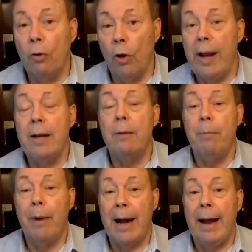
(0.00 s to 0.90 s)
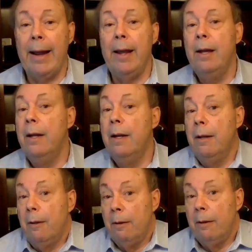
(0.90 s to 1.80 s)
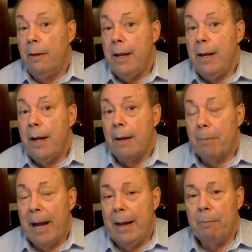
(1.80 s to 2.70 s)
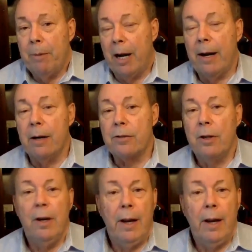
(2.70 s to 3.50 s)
created by the bond buyers.